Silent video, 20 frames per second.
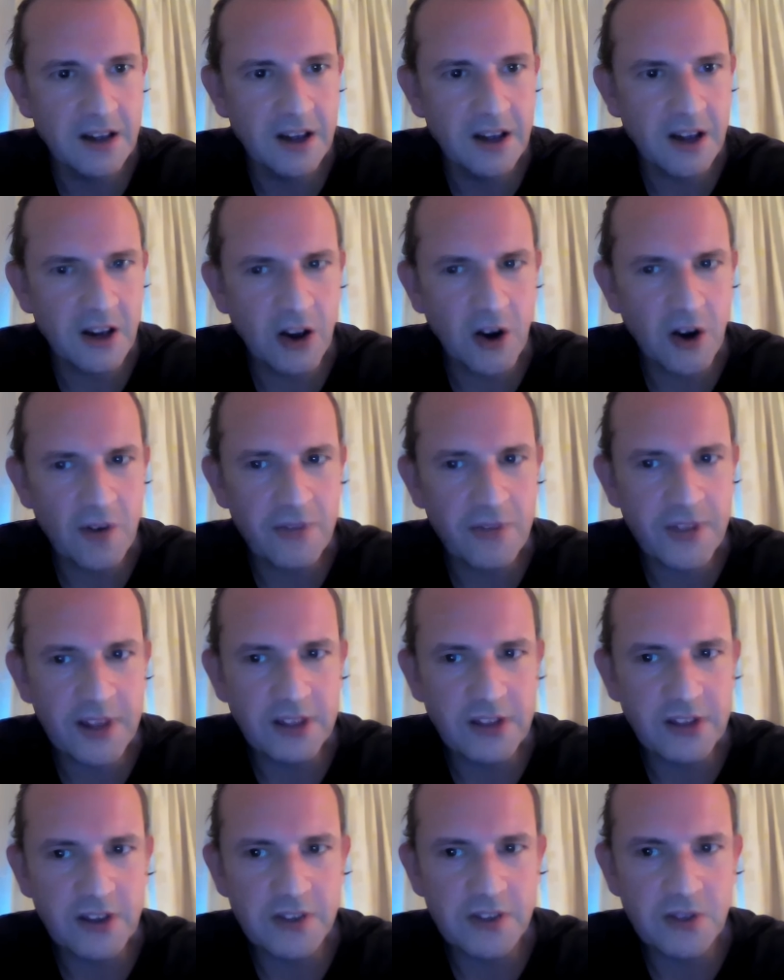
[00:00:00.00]
A lot of
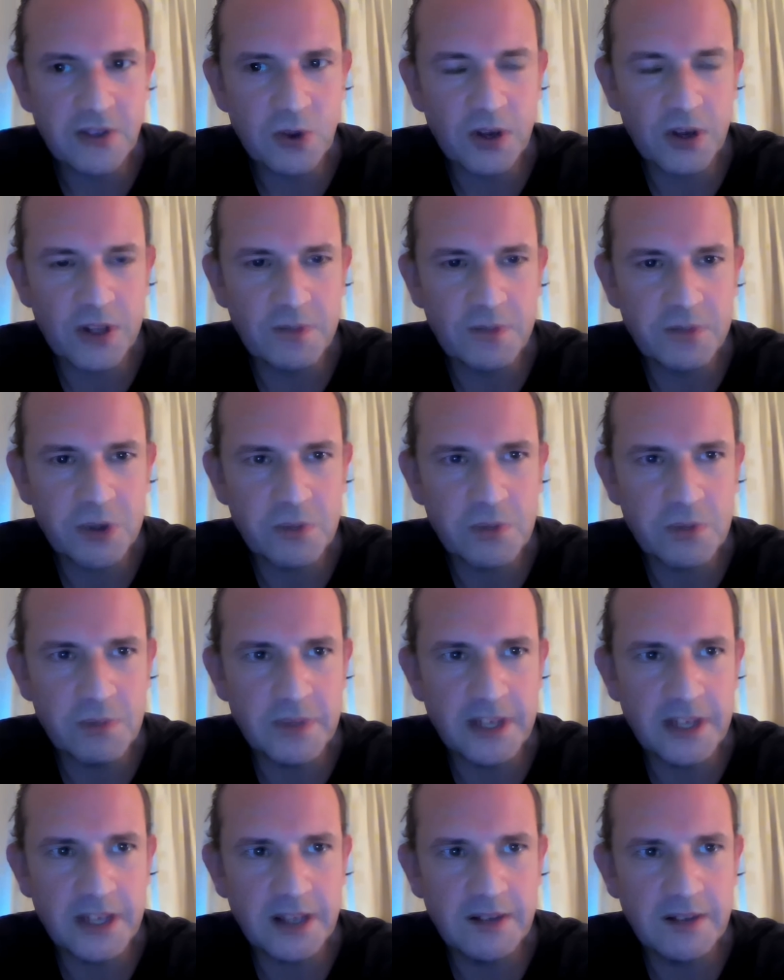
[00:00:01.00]
things I thought I'd
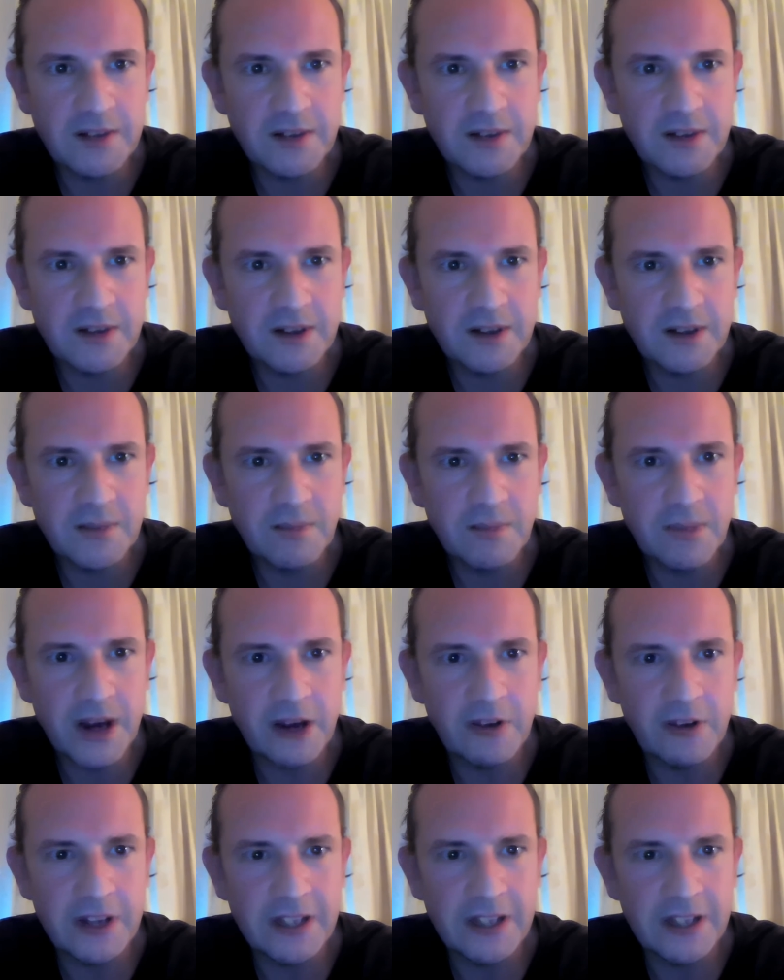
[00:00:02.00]
probably
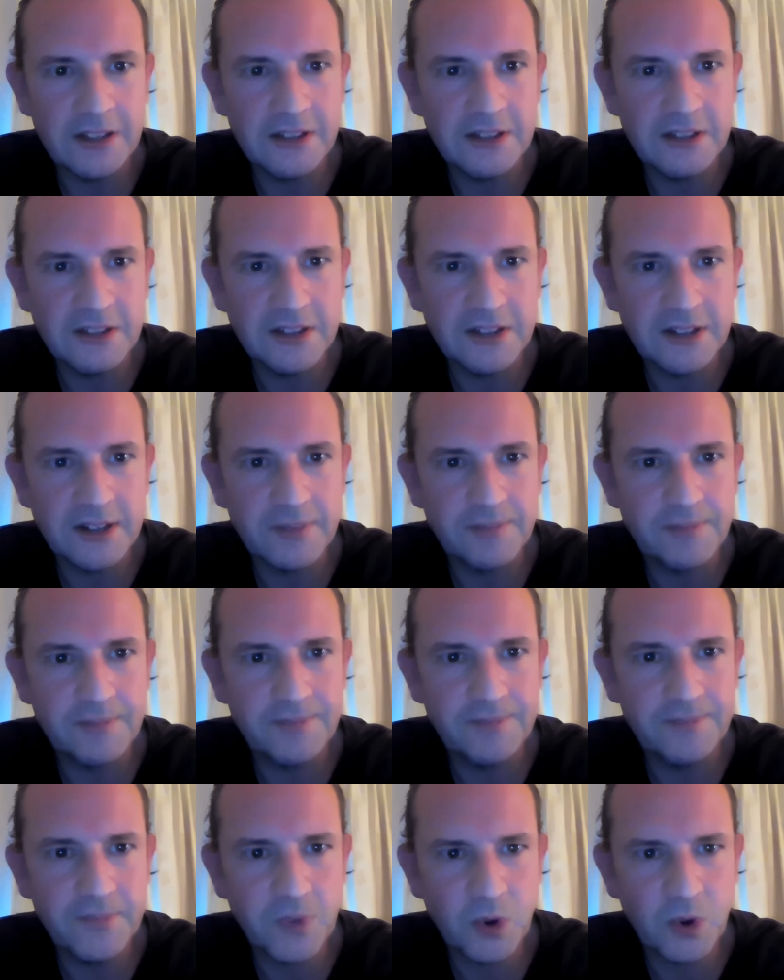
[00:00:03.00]
buried.
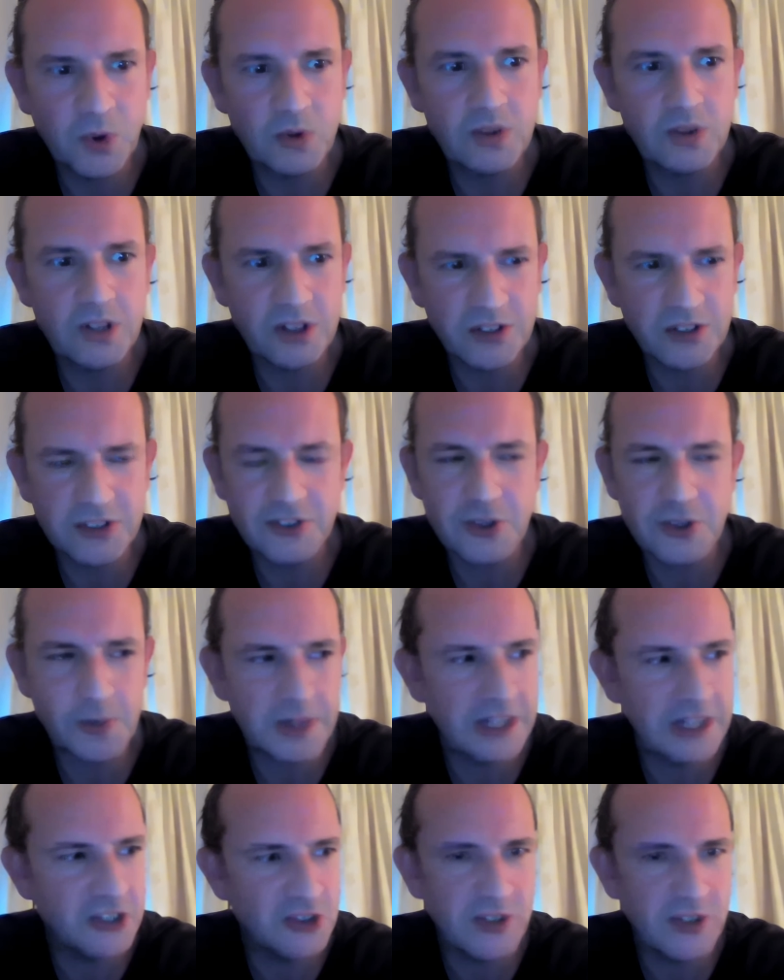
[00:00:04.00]
Um, so
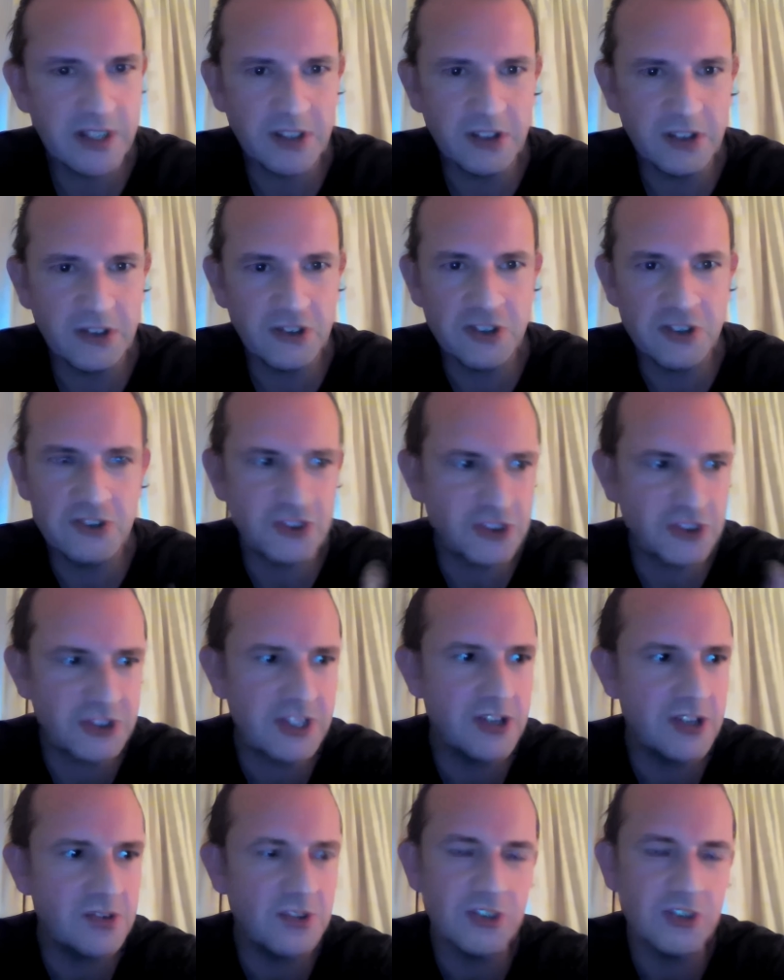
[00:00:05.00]
many triggers, just, just
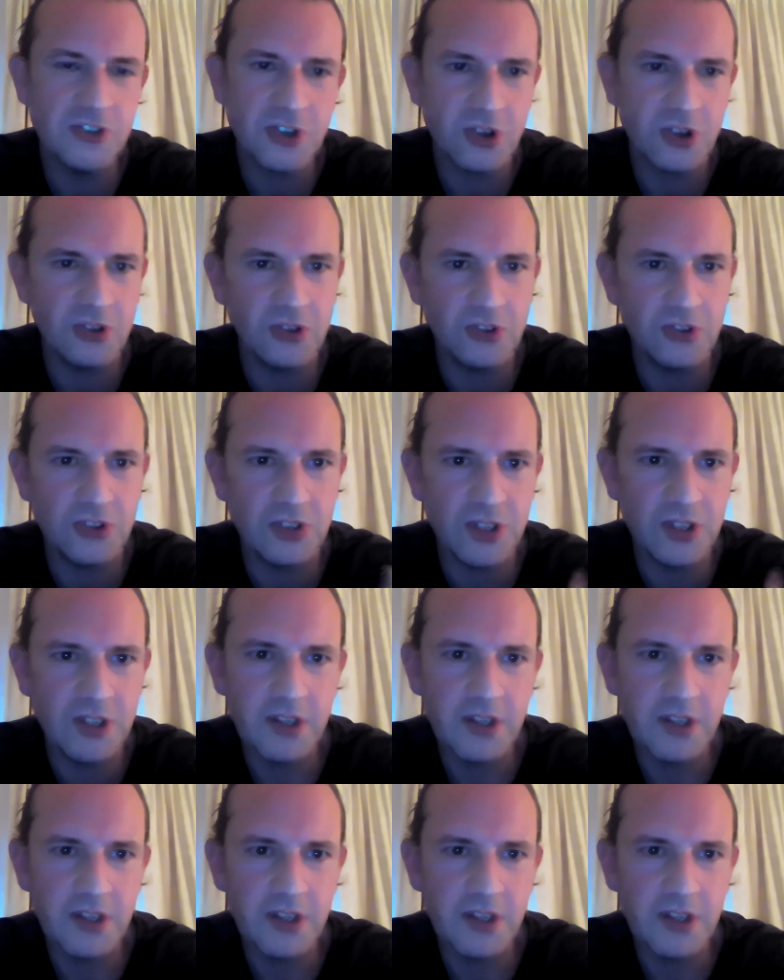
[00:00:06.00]
hearing the songs.